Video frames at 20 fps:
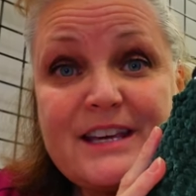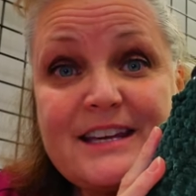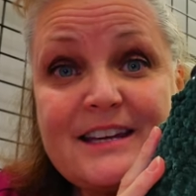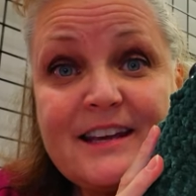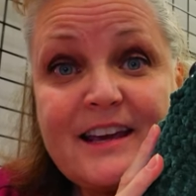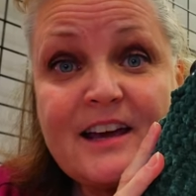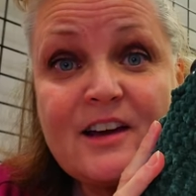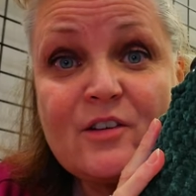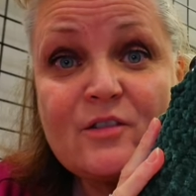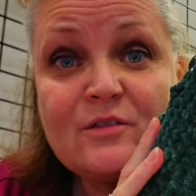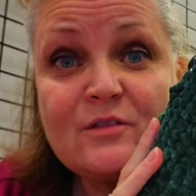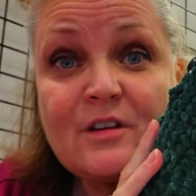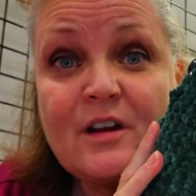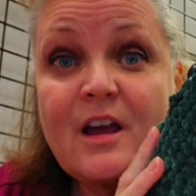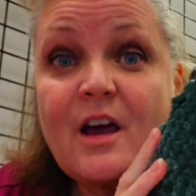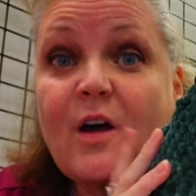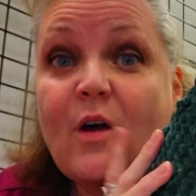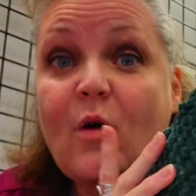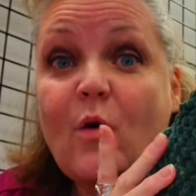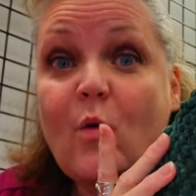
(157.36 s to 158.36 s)
Down,
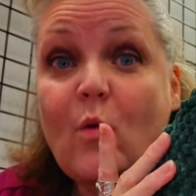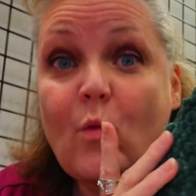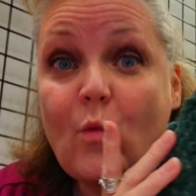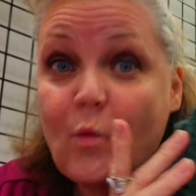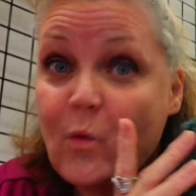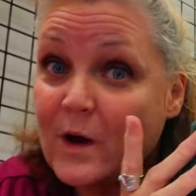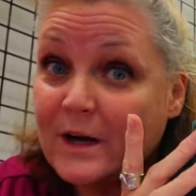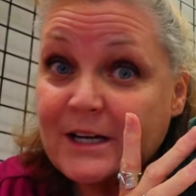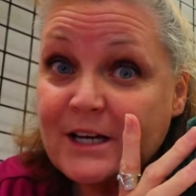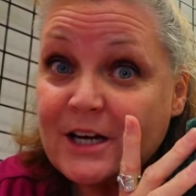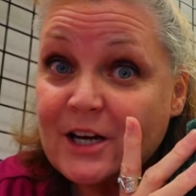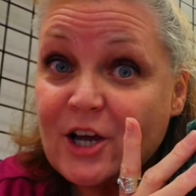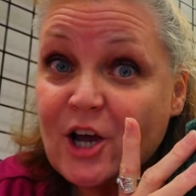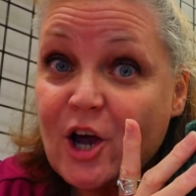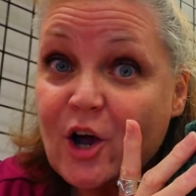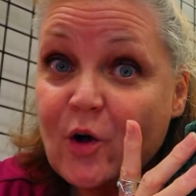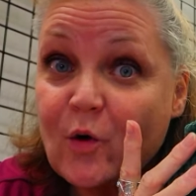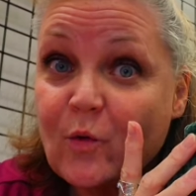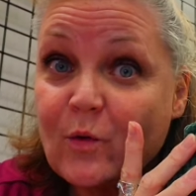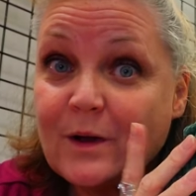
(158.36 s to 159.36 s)
1 to
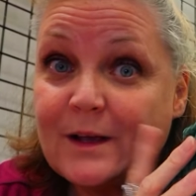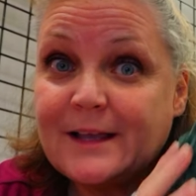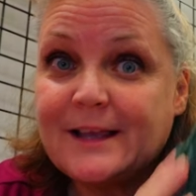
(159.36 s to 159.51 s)
go.